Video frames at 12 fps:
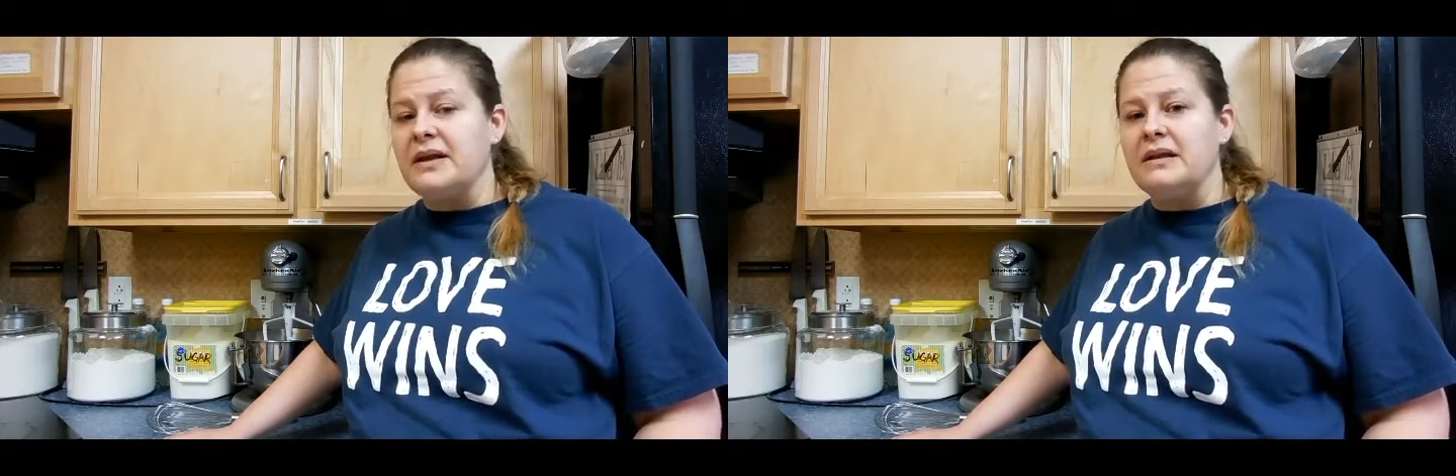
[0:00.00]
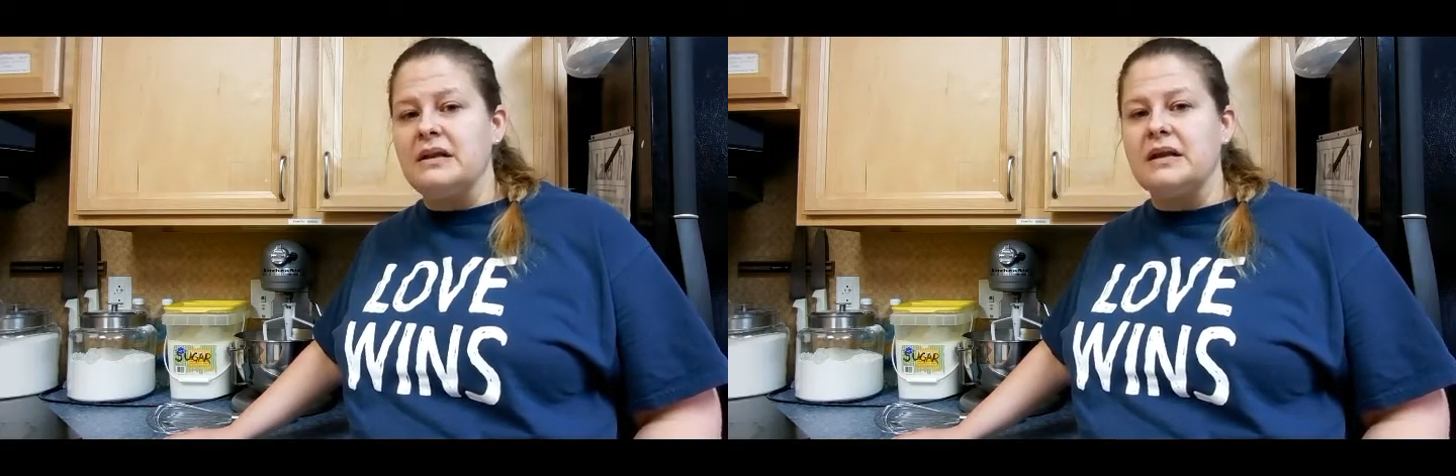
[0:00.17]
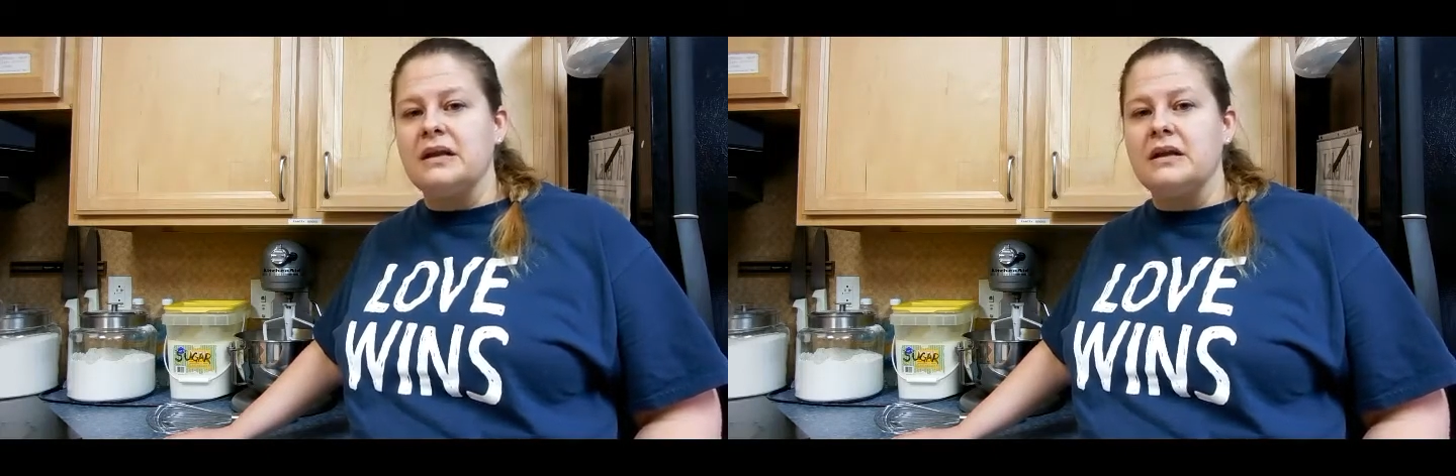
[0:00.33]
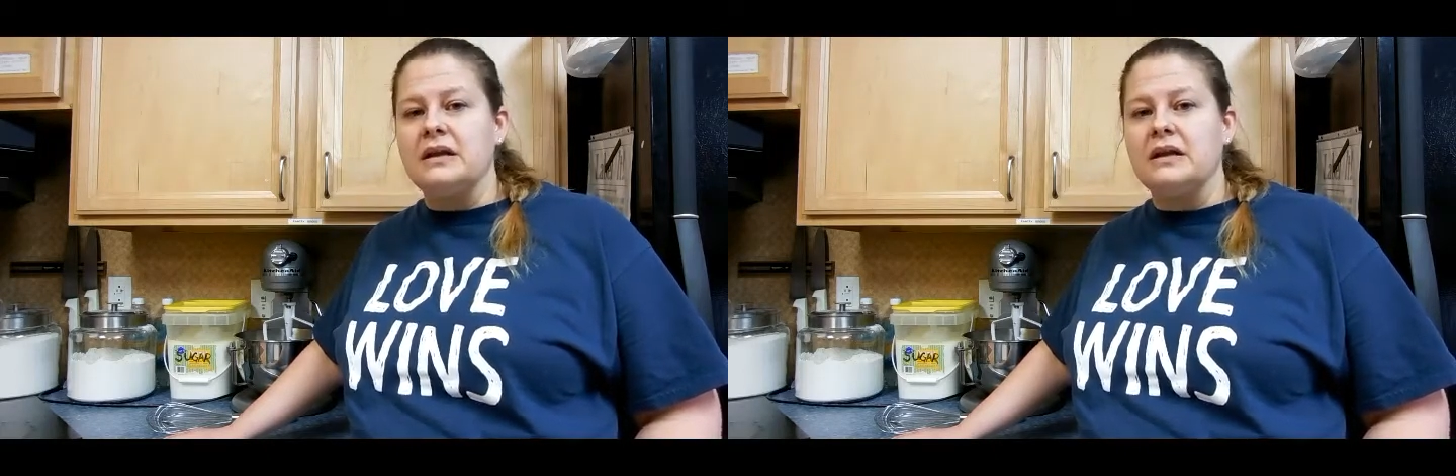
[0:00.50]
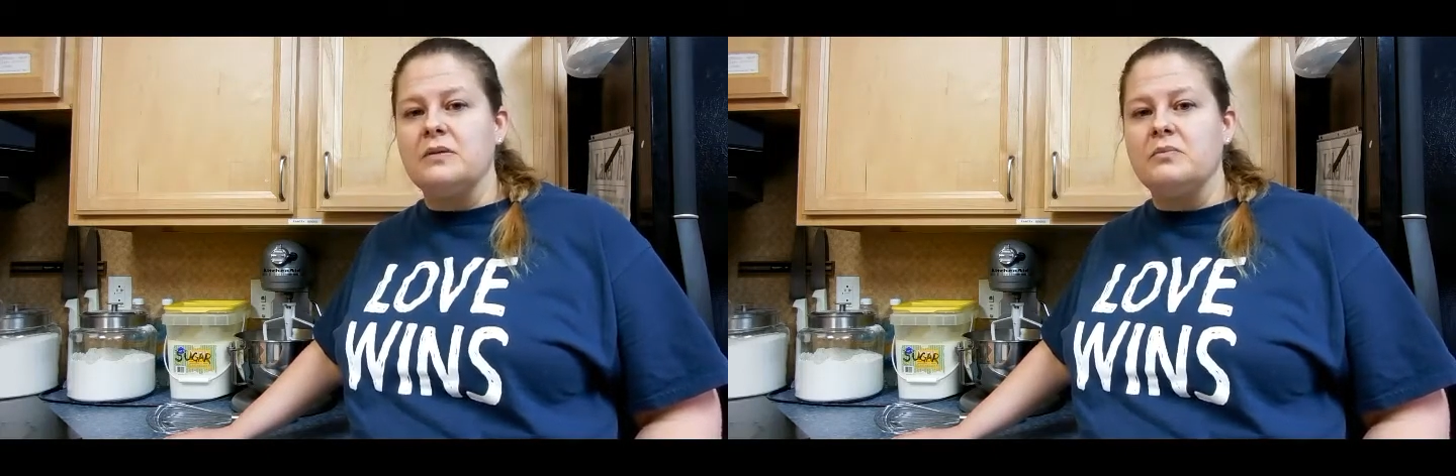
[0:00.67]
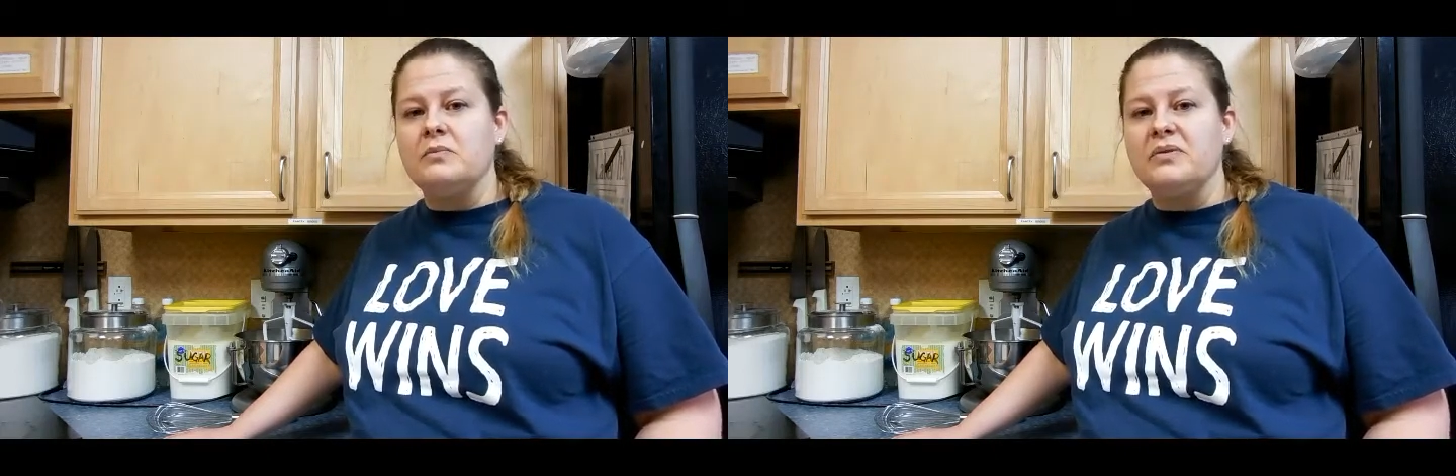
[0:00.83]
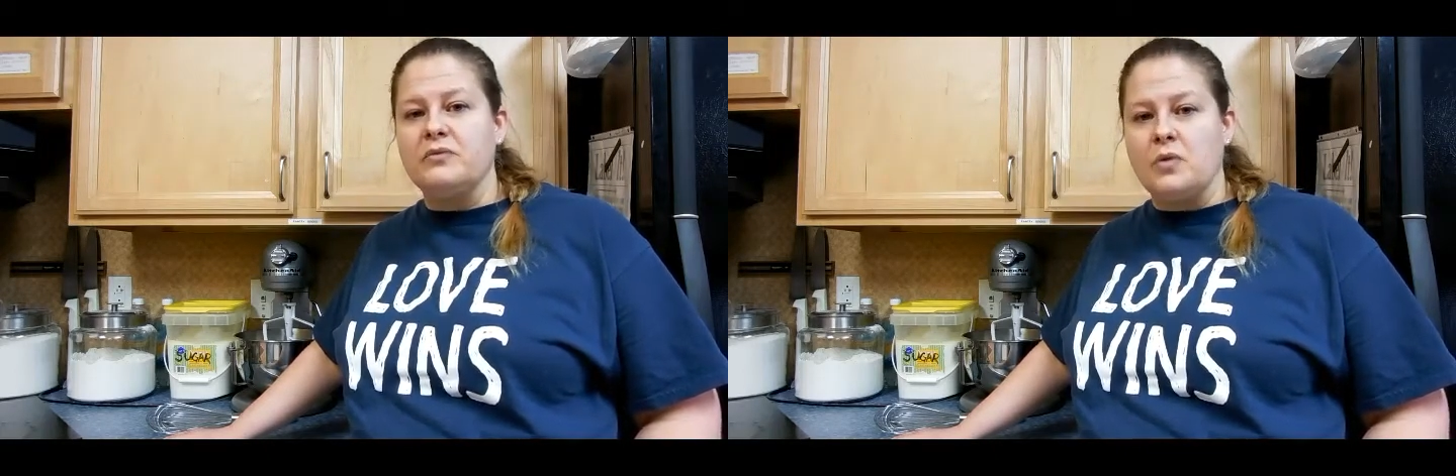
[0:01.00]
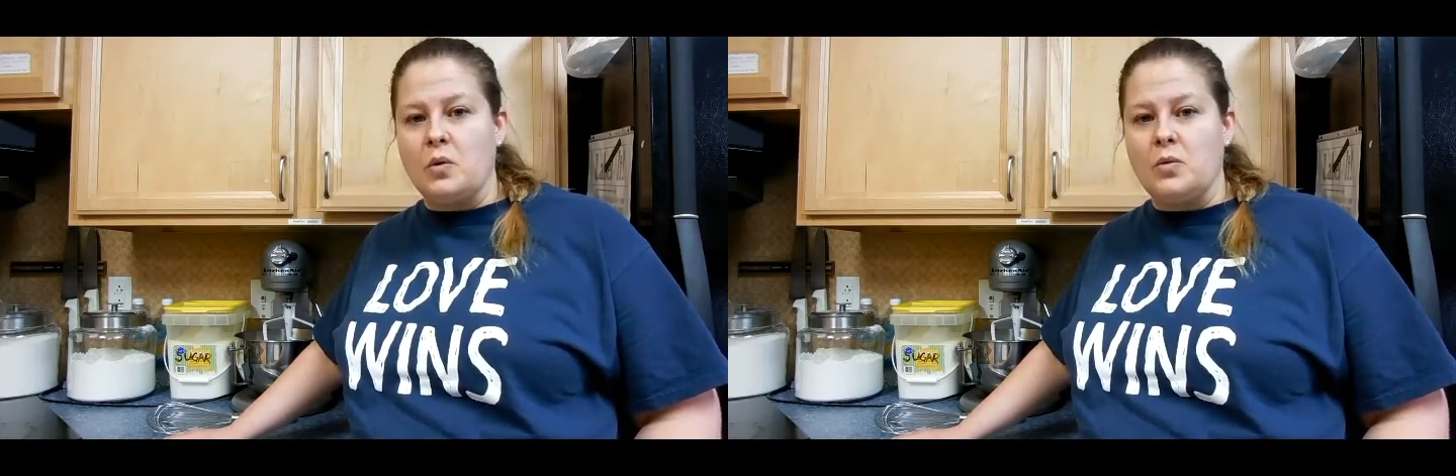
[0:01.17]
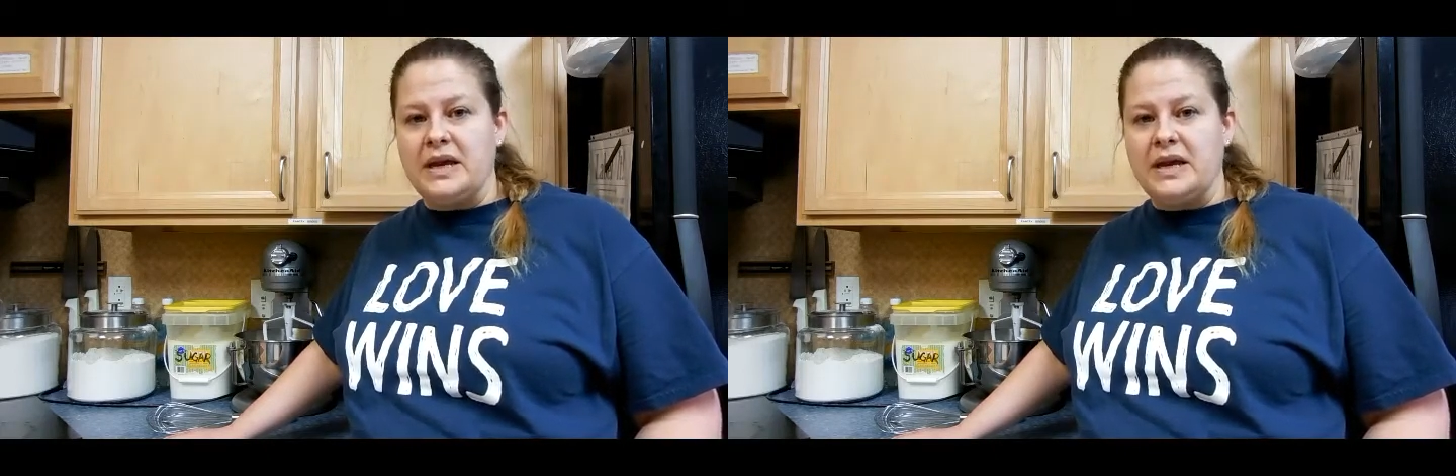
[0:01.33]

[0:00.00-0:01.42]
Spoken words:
and then before